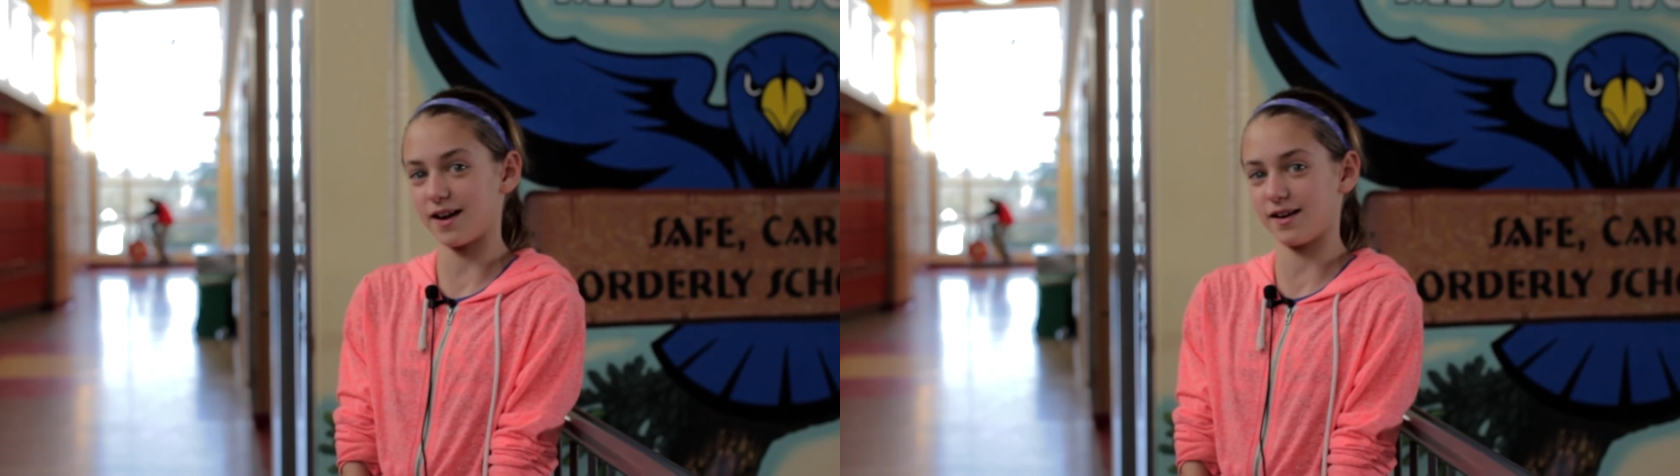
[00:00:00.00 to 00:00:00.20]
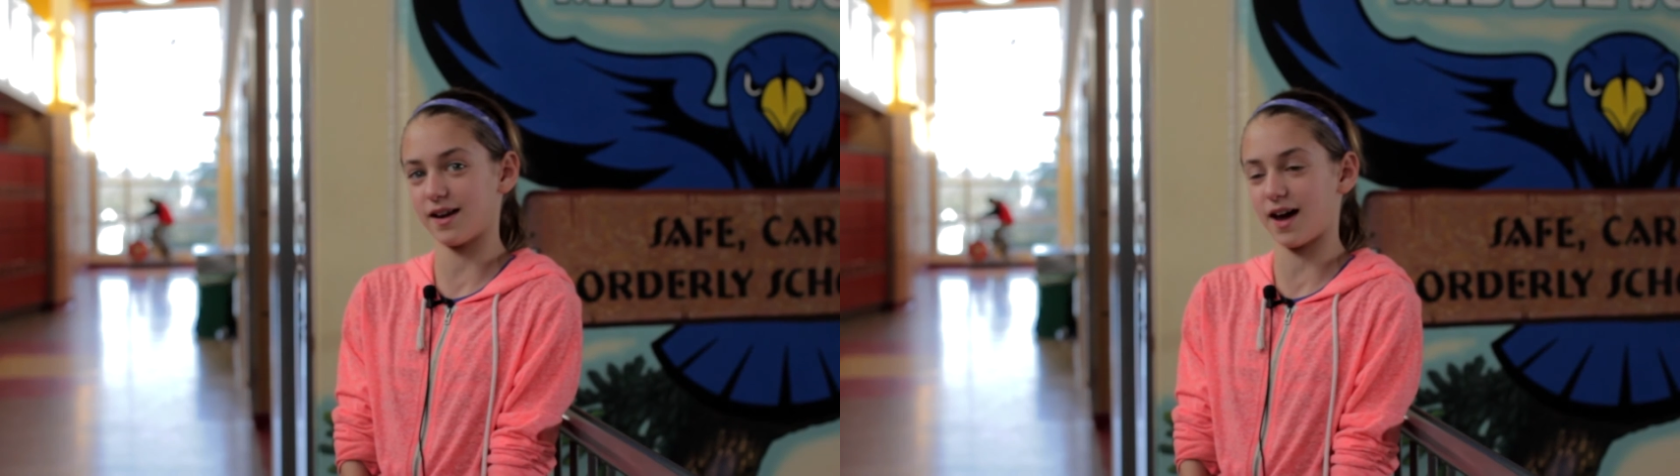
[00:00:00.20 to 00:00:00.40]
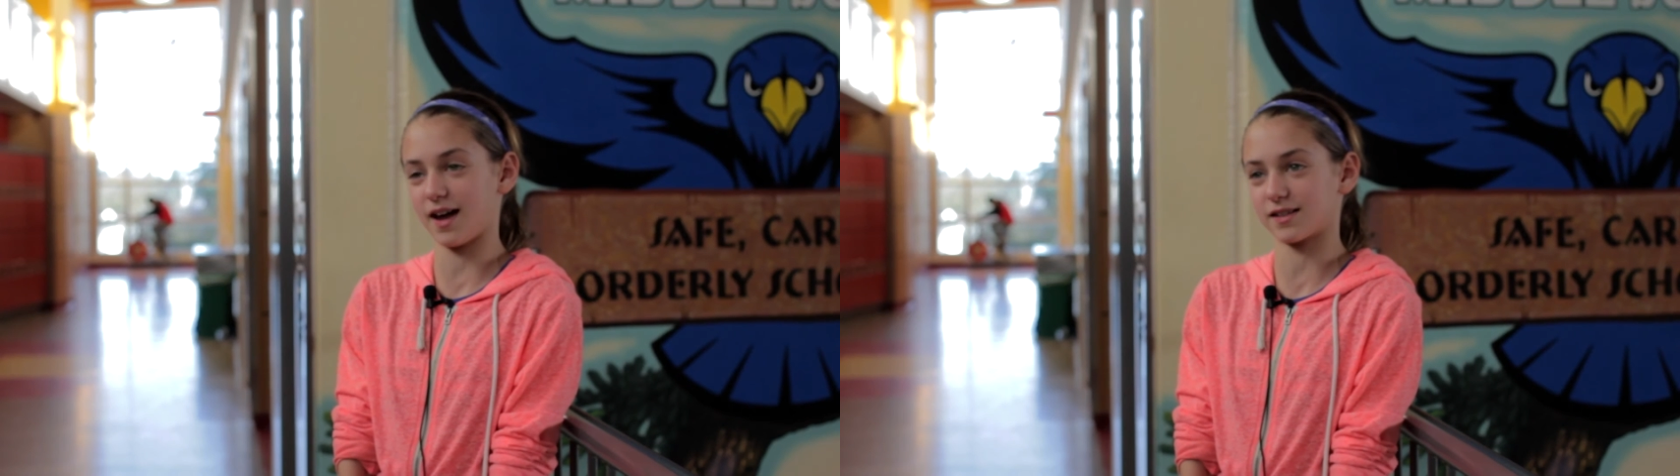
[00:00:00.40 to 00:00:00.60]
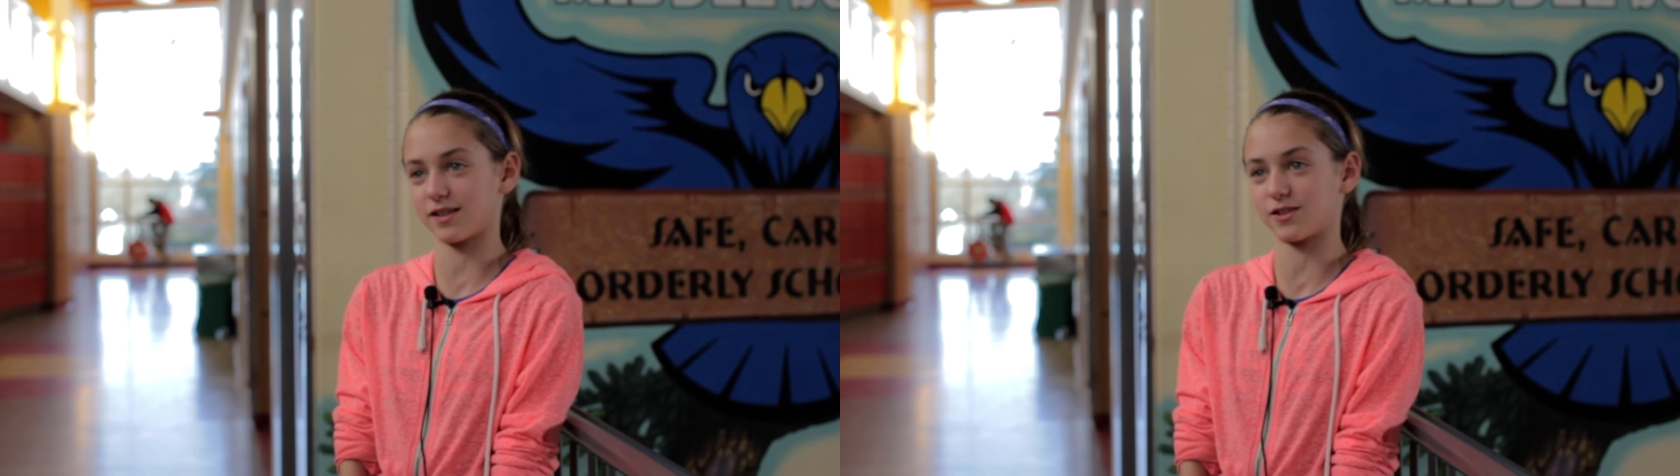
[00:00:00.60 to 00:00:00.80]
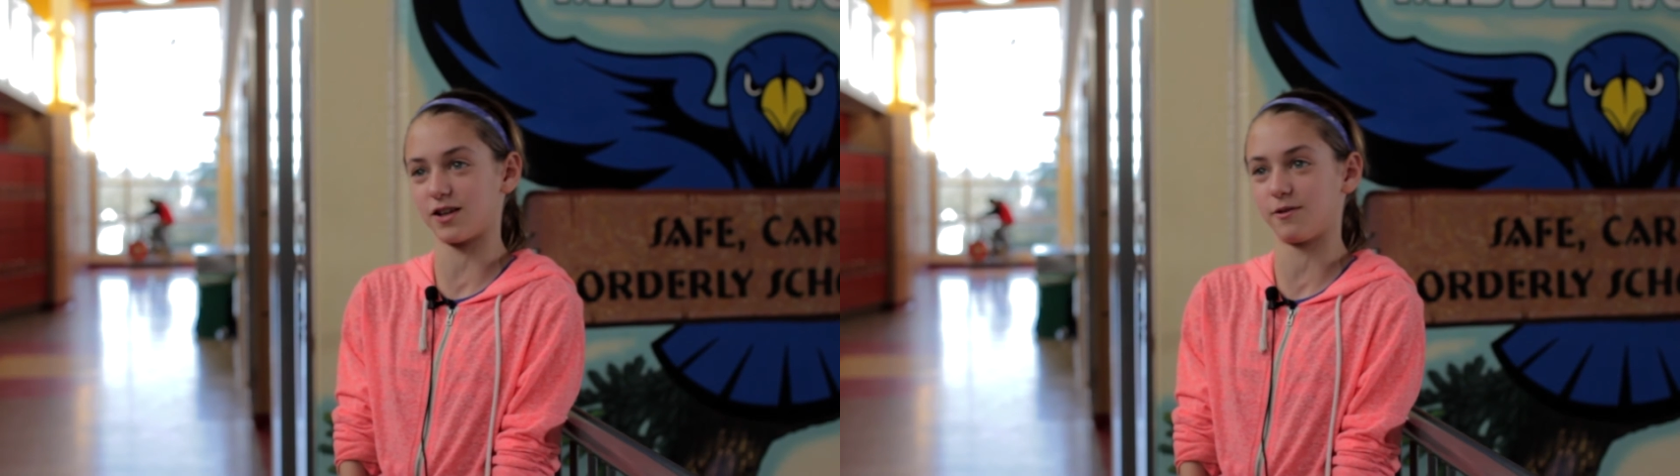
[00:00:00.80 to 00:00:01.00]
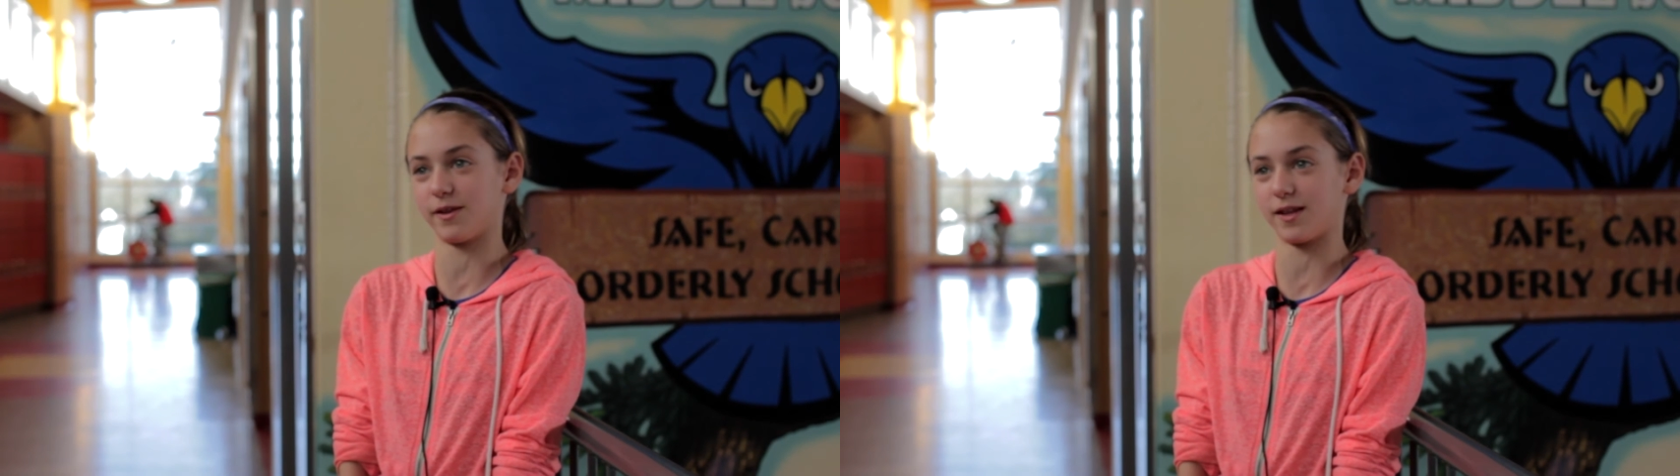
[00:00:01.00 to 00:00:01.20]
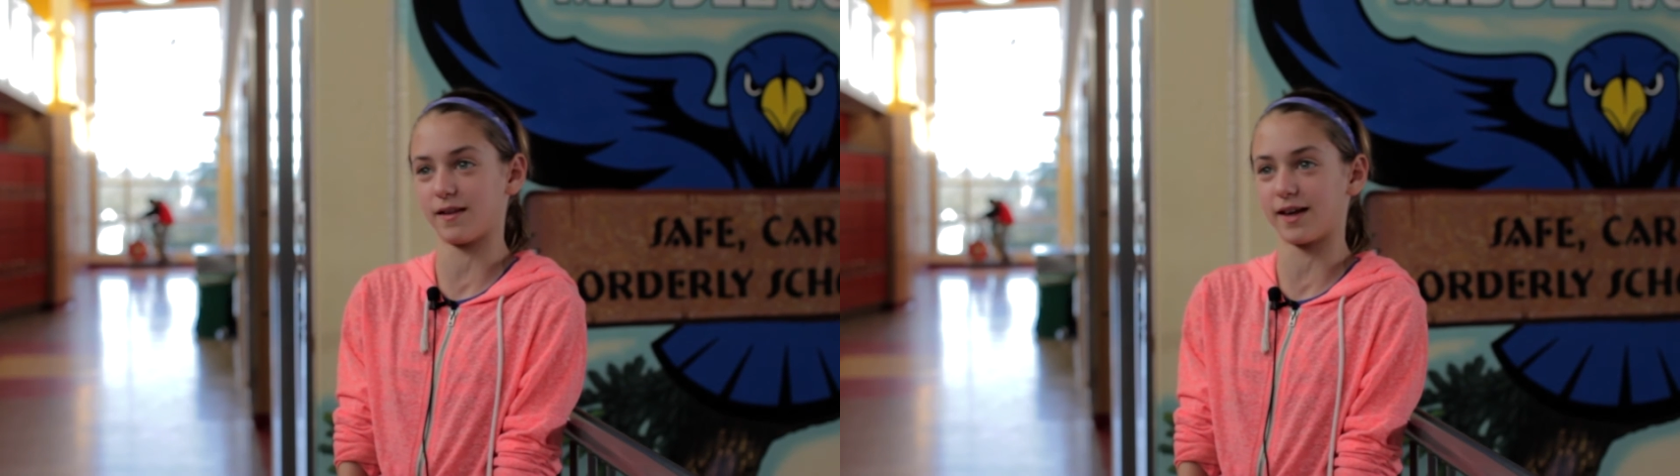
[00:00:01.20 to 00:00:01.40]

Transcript: And I actually started really